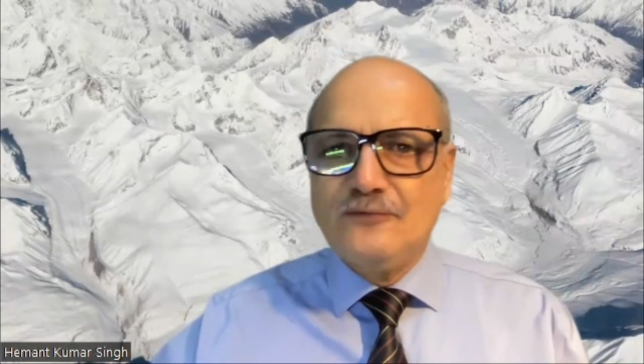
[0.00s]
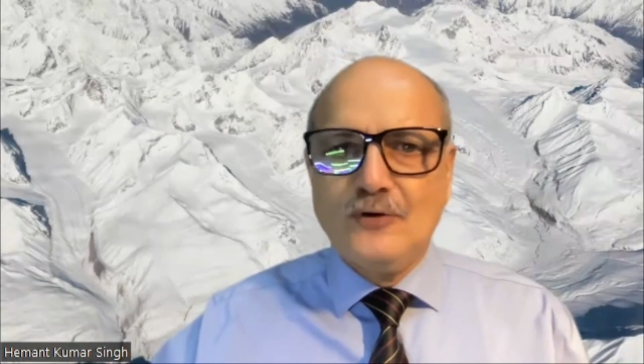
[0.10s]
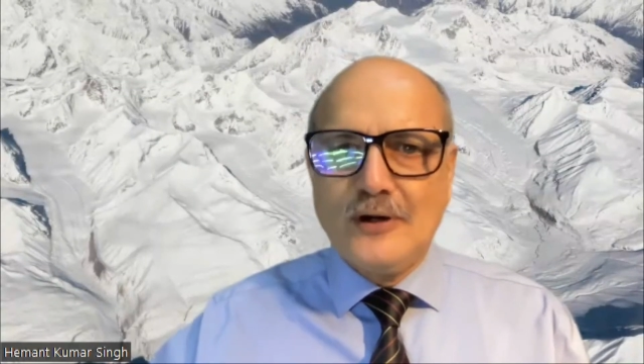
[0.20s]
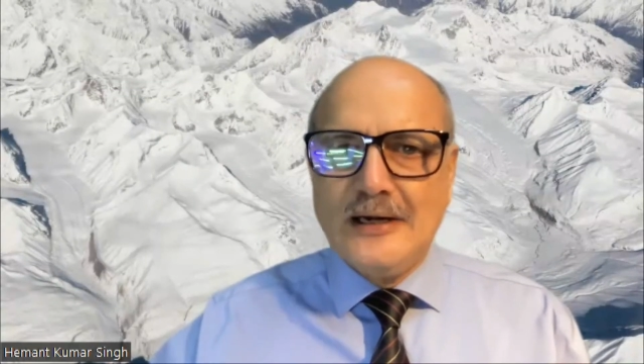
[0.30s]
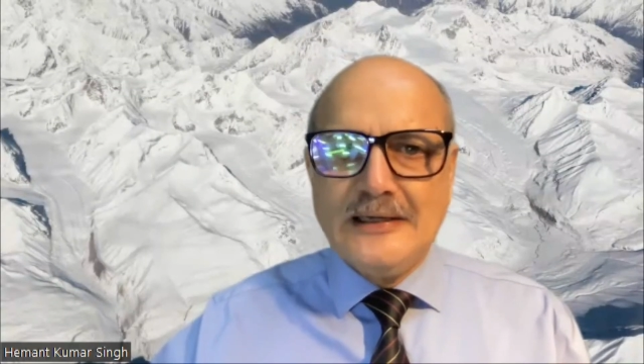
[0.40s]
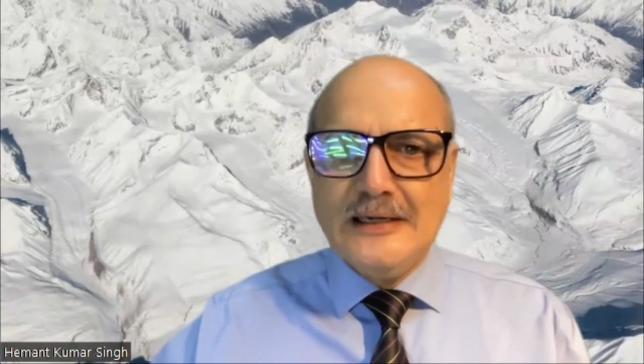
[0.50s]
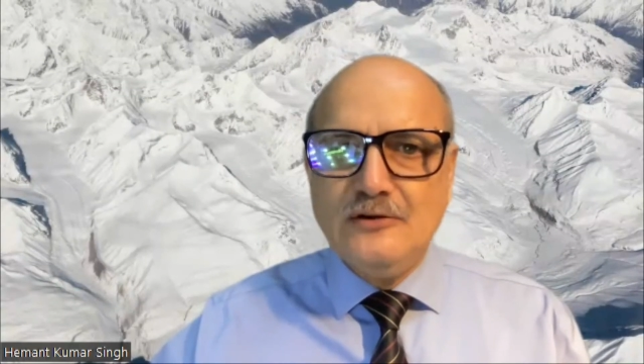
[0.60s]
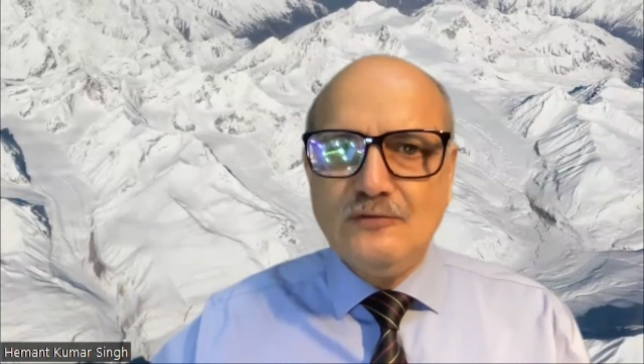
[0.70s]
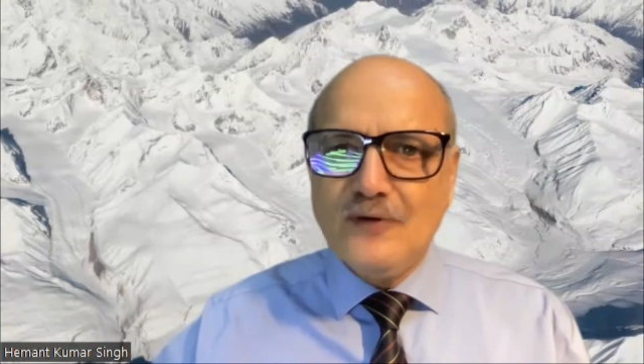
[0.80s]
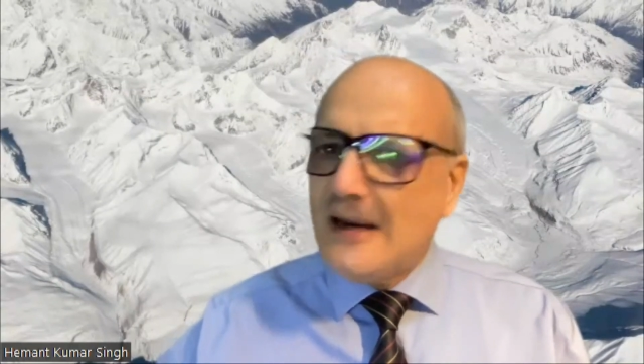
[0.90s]
fight for
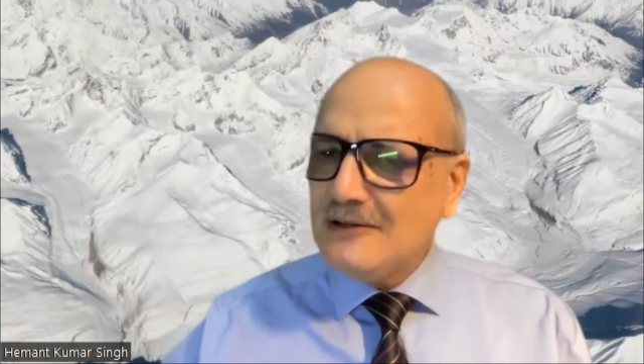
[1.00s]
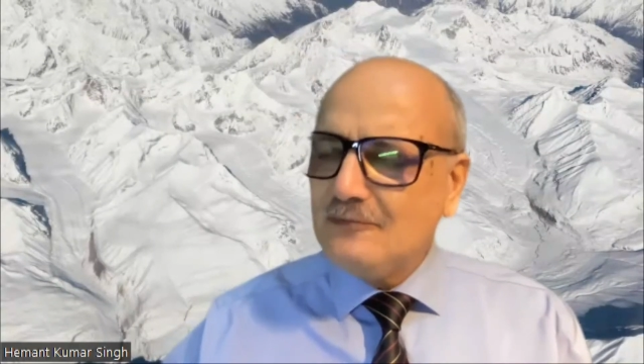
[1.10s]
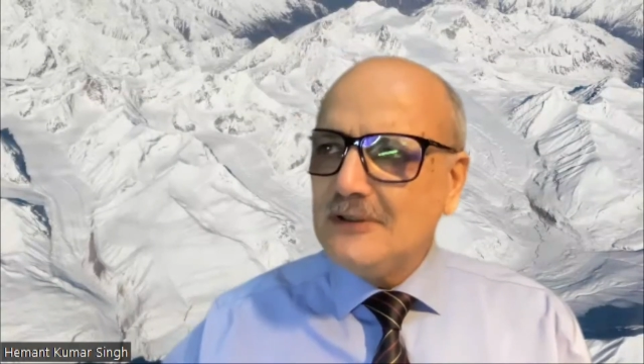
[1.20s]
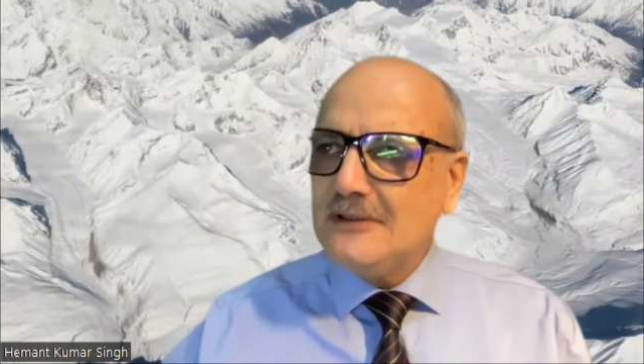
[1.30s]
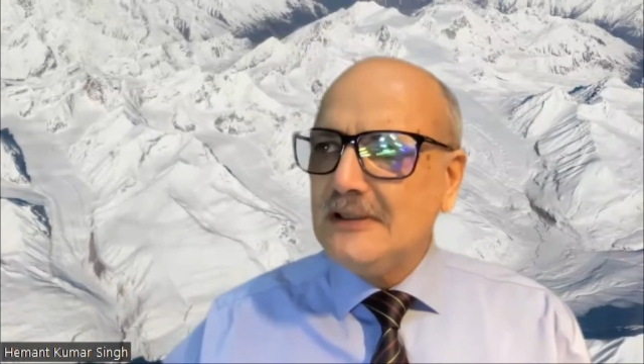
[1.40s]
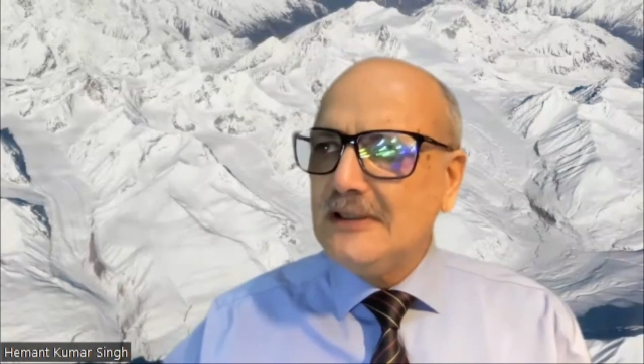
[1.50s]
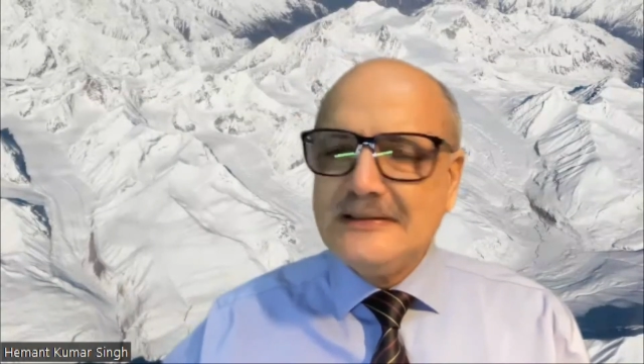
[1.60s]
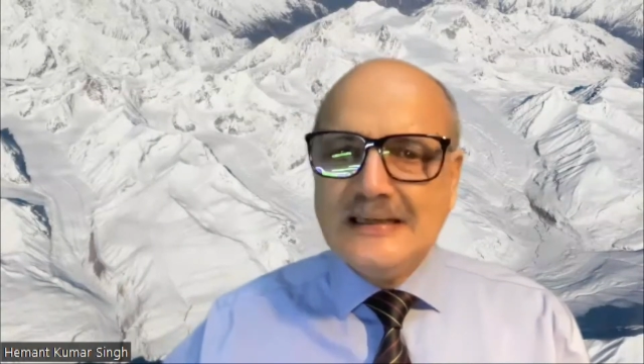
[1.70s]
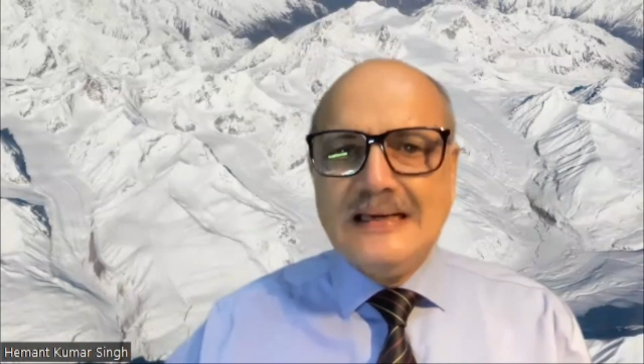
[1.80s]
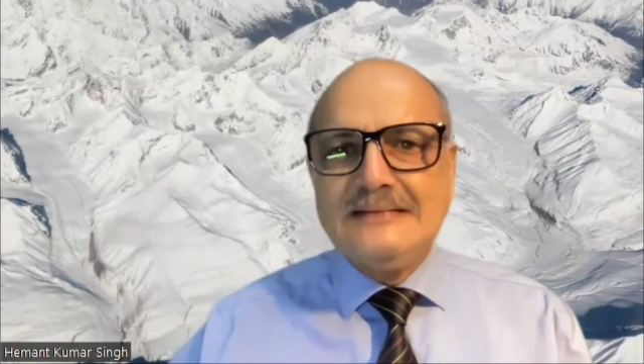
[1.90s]
it, and you fight
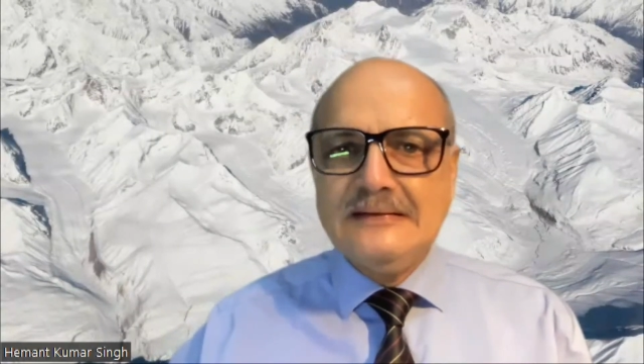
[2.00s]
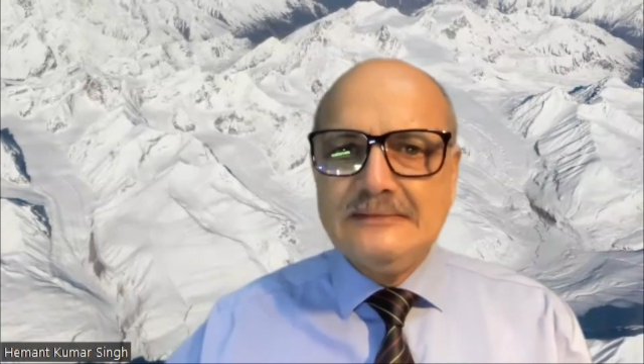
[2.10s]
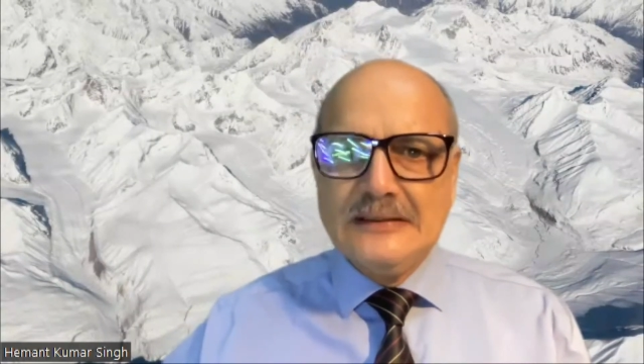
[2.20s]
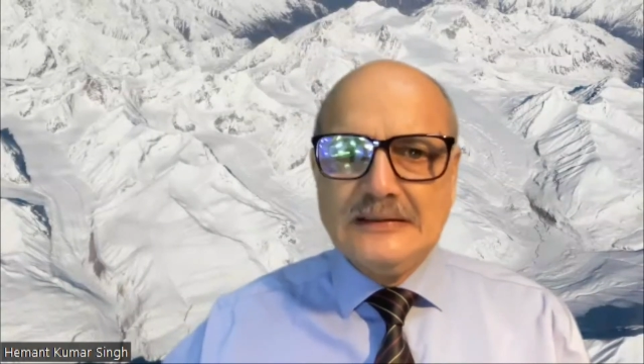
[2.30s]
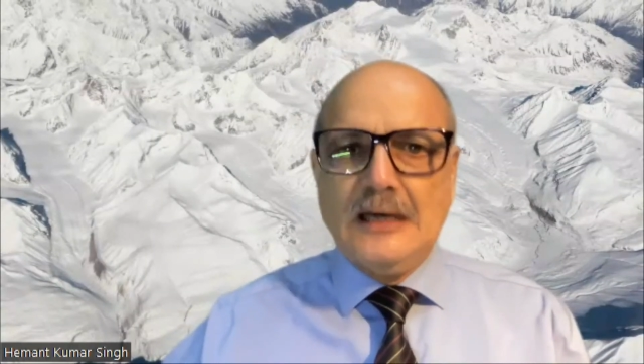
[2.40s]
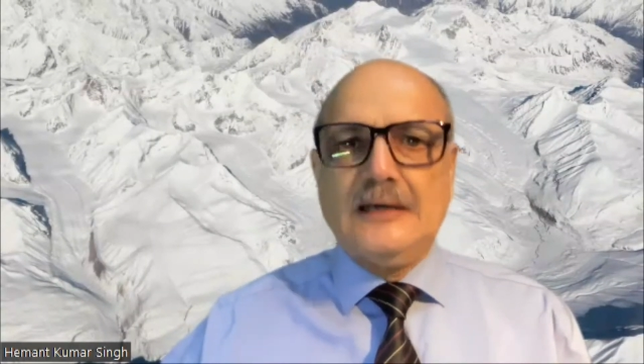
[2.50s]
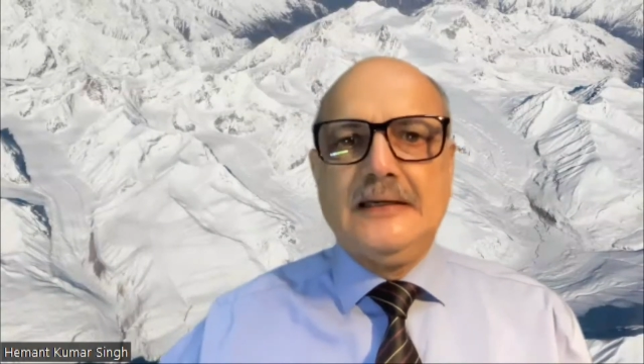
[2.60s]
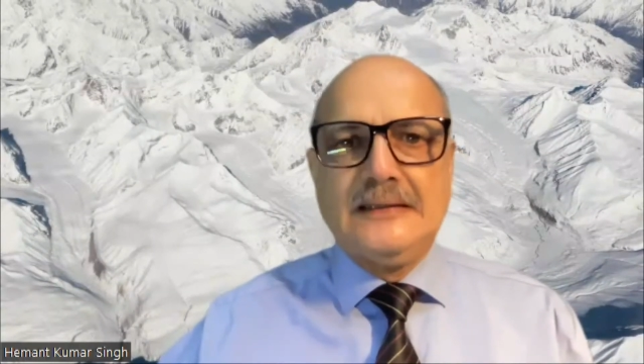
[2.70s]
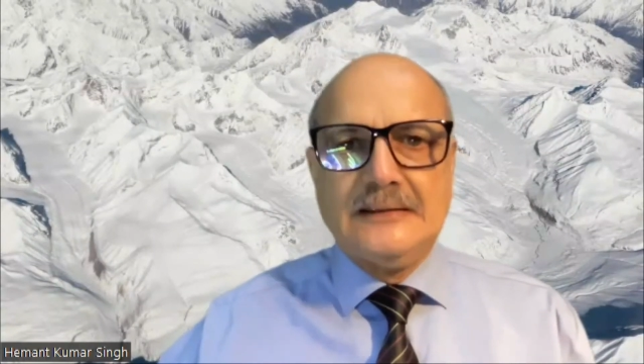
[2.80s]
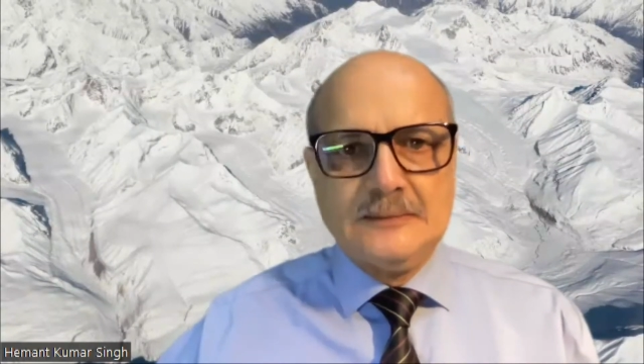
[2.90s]
with the intelligence
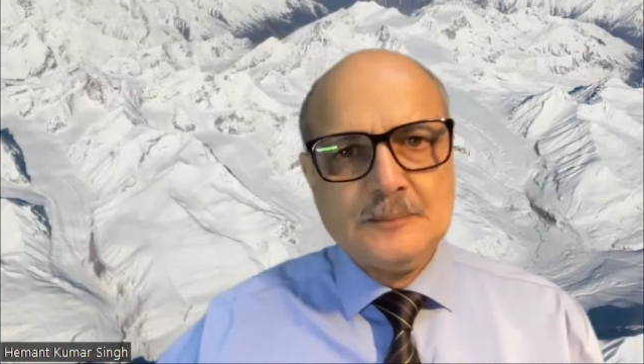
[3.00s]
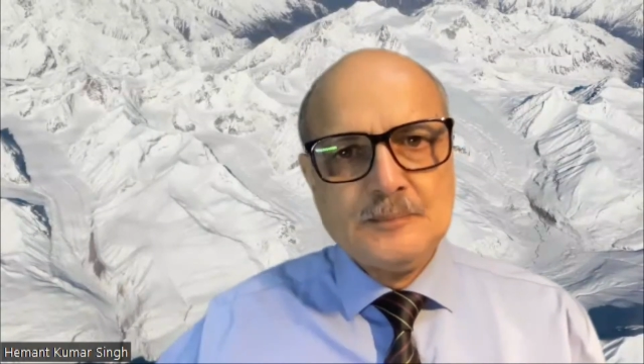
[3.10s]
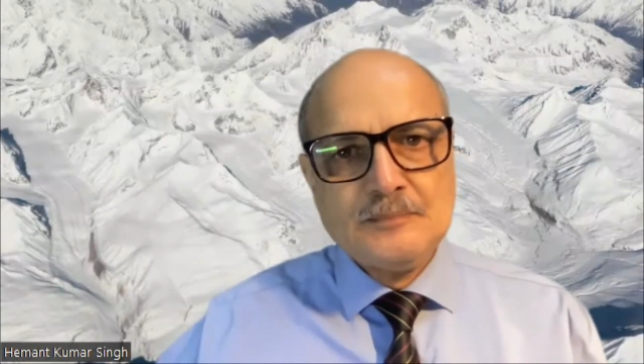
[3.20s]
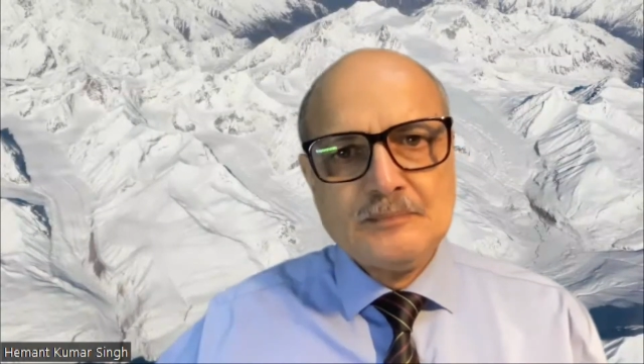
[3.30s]
and cunning.